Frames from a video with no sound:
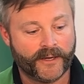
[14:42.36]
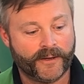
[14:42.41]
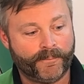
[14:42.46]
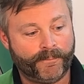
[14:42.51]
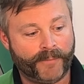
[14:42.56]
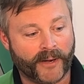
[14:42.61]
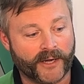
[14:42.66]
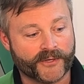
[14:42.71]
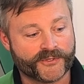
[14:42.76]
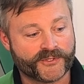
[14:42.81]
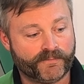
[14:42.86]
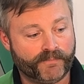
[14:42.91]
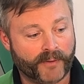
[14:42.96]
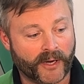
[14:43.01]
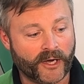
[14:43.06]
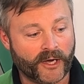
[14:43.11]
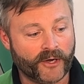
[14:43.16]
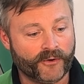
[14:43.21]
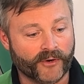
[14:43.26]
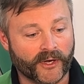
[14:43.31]
But
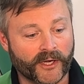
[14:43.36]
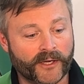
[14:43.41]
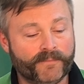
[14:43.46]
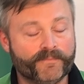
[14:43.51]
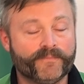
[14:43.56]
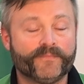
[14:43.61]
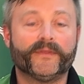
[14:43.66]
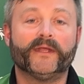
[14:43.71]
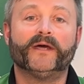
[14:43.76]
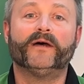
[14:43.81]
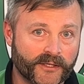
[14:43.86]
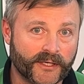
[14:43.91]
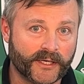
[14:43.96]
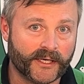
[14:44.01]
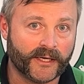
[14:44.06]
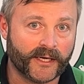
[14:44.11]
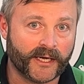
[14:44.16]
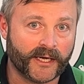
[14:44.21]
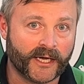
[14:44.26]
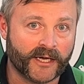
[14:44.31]
Barra
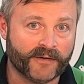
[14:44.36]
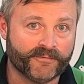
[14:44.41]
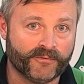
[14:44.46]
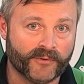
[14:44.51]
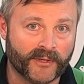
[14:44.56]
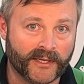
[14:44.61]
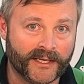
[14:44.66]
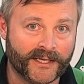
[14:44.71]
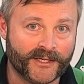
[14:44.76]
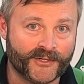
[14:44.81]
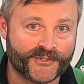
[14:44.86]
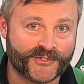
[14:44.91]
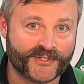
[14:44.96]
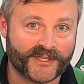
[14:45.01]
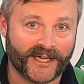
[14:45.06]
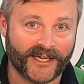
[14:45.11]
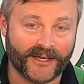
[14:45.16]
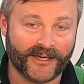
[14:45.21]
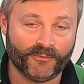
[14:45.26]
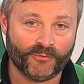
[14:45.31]
have released
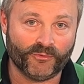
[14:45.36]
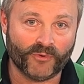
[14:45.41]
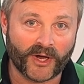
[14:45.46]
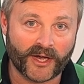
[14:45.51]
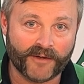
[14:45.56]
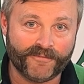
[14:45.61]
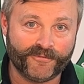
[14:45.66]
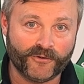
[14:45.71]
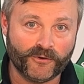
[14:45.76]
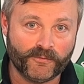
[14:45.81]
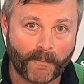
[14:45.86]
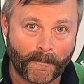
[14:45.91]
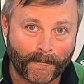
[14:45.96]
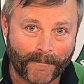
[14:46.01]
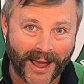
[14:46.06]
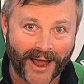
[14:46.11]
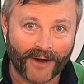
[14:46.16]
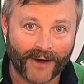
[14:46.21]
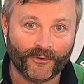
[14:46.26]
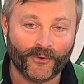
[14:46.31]
a rifle
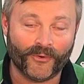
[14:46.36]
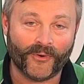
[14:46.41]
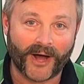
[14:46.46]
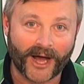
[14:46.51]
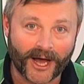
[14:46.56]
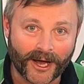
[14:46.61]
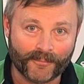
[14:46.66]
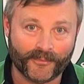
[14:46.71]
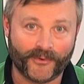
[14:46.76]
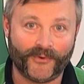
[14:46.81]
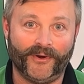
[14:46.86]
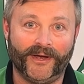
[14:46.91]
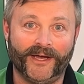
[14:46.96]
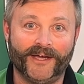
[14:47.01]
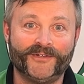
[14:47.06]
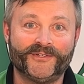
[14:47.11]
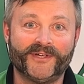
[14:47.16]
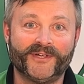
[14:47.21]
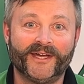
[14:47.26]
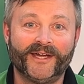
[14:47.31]
barrel
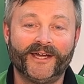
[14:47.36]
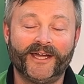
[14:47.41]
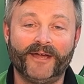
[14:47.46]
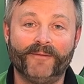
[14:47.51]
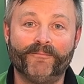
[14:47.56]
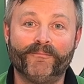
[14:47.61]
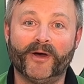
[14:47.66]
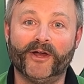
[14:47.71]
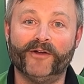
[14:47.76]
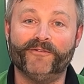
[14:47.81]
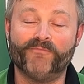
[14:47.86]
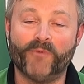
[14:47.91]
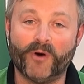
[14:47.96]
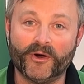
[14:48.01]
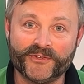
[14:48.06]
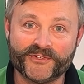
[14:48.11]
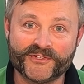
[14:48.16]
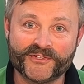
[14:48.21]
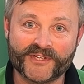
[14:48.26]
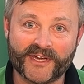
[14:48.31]
upgrade in both
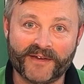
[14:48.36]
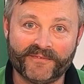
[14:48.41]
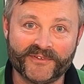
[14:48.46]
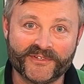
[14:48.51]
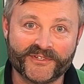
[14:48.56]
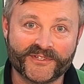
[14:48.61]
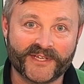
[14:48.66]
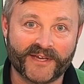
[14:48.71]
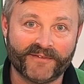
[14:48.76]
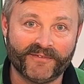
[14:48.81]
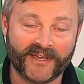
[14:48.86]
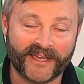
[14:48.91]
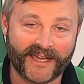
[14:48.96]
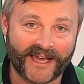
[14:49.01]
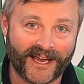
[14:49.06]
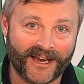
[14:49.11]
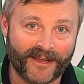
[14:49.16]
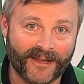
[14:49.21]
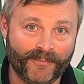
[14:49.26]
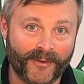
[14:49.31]
177
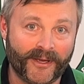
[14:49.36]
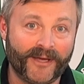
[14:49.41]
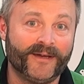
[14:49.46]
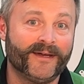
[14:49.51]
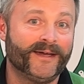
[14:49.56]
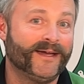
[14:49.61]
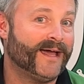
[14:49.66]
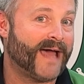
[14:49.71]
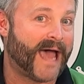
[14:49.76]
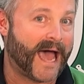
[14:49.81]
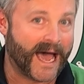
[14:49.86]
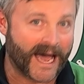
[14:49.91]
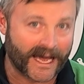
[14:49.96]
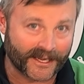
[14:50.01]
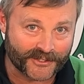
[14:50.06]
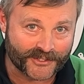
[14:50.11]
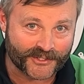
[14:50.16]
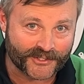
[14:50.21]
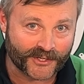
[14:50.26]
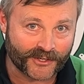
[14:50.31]
caliber
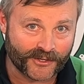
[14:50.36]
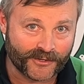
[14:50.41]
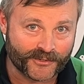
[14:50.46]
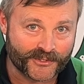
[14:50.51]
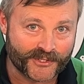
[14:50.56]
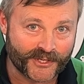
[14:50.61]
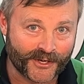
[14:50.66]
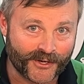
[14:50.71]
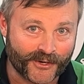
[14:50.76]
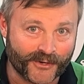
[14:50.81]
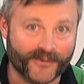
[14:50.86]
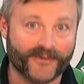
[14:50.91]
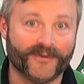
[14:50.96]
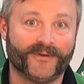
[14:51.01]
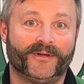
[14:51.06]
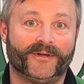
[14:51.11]
and 22,